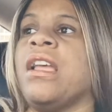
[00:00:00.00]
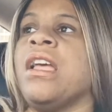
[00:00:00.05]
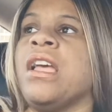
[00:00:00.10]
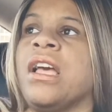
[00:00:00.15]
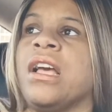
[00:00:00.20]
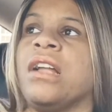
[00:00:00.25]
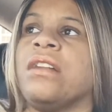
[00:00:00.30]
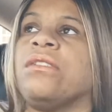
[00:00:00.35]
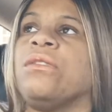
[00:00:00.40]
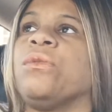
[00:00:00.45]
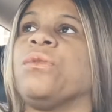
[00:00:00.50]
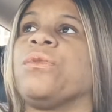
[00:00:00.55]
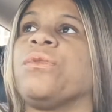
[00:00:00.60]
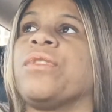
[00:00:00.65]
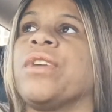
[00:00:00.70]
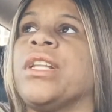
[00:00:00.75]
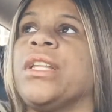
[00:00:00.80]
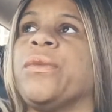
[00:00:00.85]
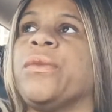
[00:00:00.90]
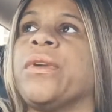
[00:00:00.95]
I don't
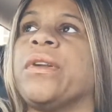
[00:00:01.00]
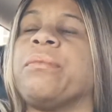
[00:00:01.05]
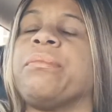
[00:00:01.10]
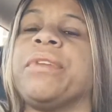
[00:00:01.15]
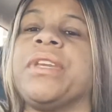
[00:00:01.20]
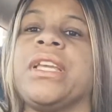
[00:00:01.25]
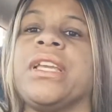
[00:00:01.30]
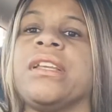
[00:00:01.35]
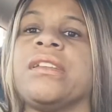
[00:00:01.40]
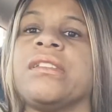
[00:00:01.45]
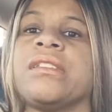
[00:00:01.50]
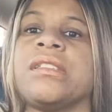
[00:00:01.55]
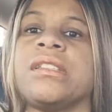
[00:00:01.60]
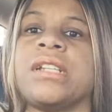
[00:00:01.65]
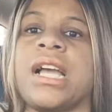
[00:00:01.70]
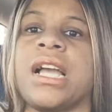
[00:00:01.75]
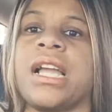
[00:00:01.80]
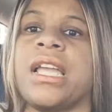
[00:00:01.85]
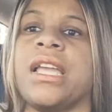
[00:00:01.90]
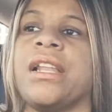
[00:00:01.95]
really want to be
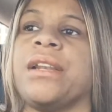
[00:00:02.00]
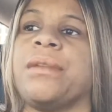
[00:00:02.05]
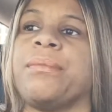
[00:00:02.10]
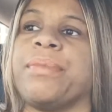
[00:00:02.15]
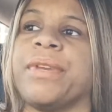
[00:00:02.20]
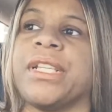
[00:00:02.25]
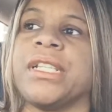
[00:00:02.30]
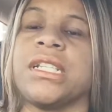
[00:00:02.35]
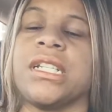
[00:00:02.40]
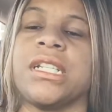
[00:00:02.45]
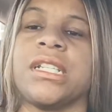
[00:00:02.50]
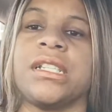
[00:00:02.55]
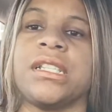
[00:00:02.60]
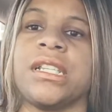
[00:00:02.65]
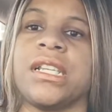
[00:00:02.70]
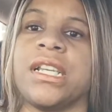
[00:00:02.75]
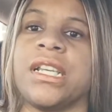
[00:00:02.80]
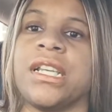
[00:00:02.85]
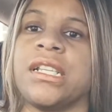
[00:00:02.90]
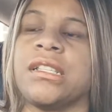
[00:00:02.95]
stuck in
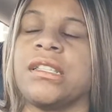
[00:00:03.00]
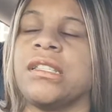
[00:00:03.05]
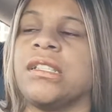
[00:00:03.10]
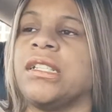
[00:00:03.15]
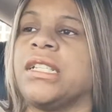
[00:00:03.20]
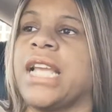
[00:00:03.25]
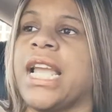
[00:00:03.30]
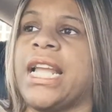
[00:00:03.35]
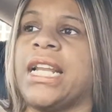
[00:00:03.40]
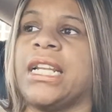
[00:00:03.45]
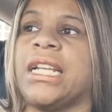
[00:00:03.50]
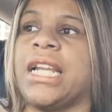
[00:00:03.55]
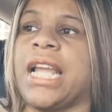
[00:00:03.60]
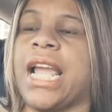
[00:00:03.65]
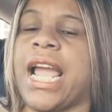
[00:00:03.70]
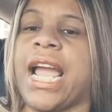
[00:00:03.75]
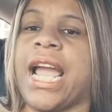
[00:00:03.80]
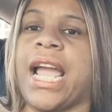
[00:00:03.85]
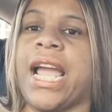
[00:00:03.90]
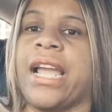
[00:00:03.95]
businesses,
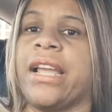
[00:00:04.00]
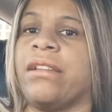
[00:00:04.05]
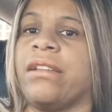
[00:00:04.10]
day-to-day